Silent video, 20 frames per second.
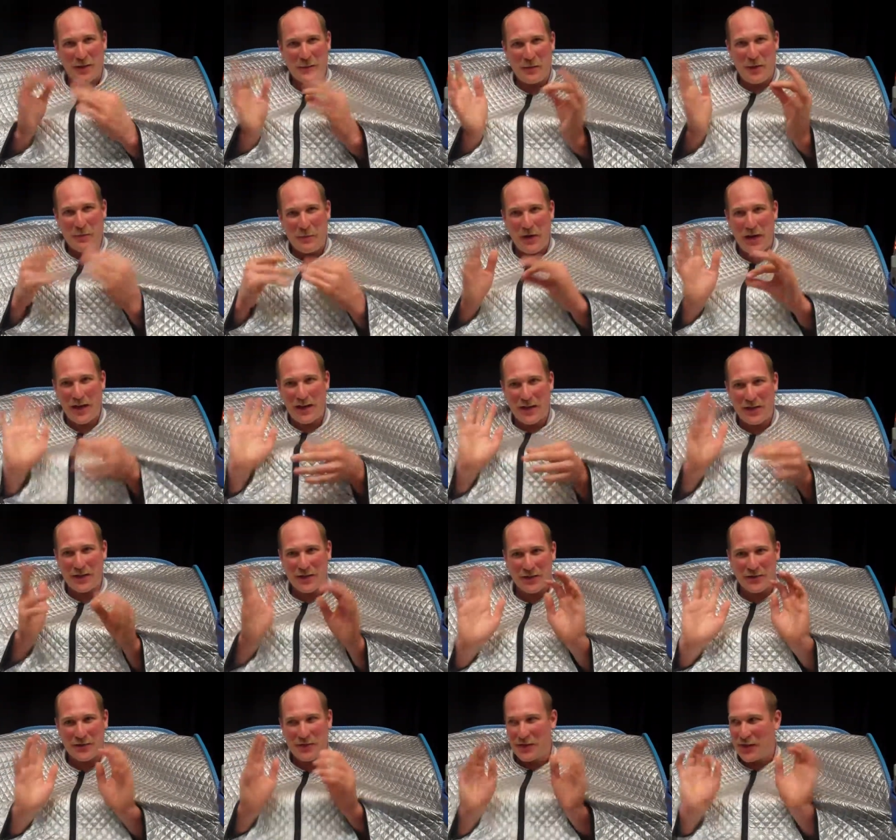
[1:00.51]
My body
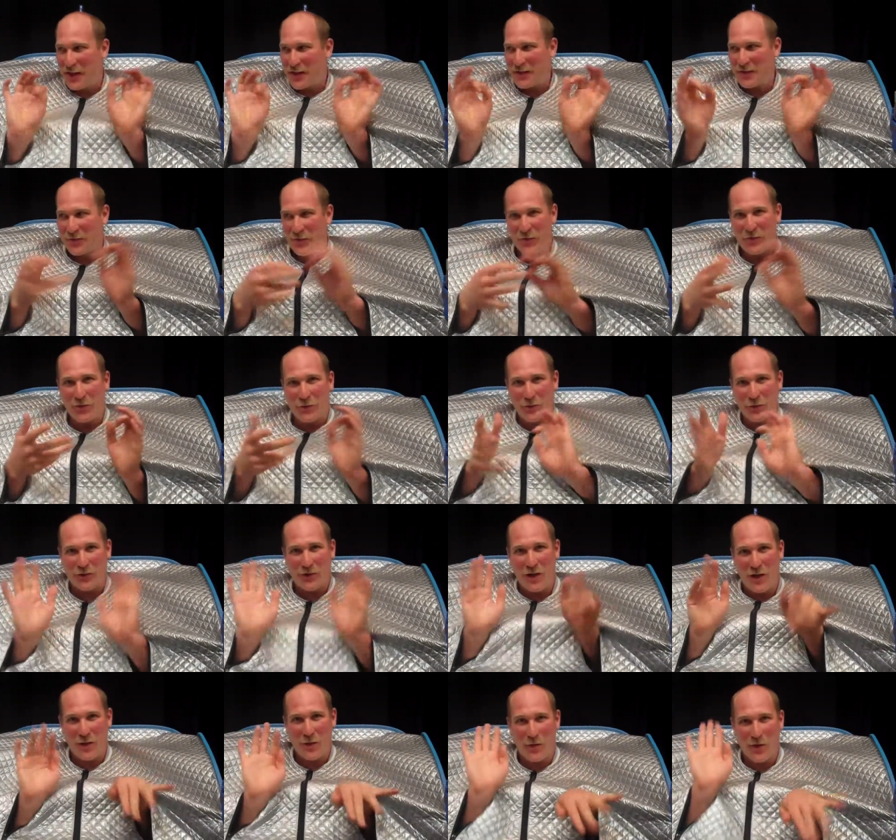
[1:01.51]
is nice and fluid
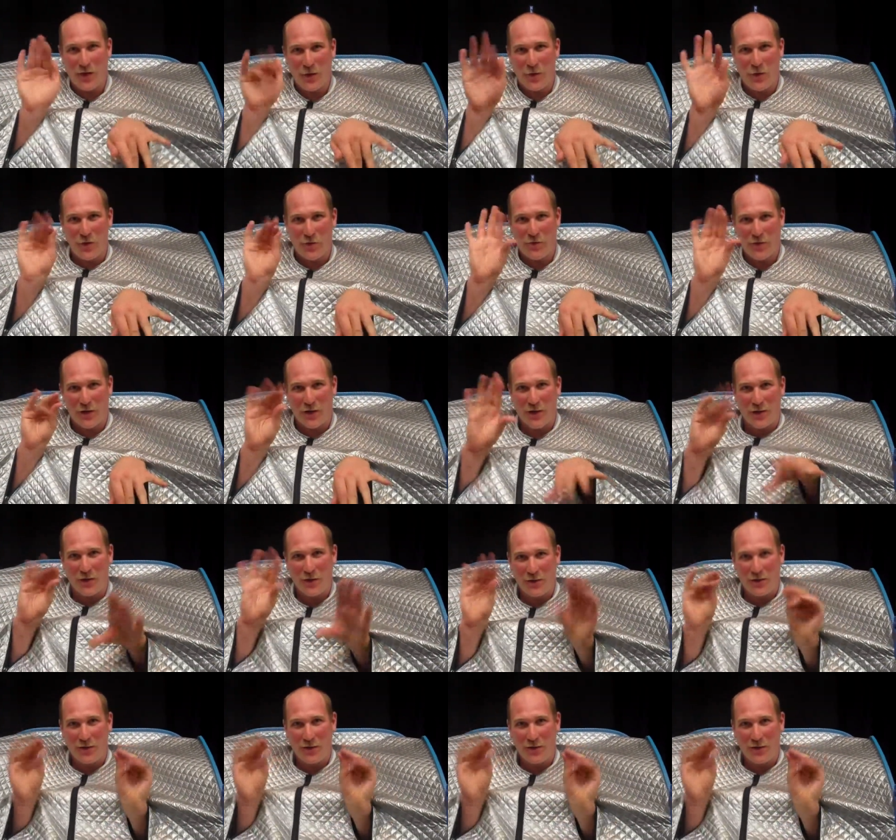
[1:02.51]
all the way over.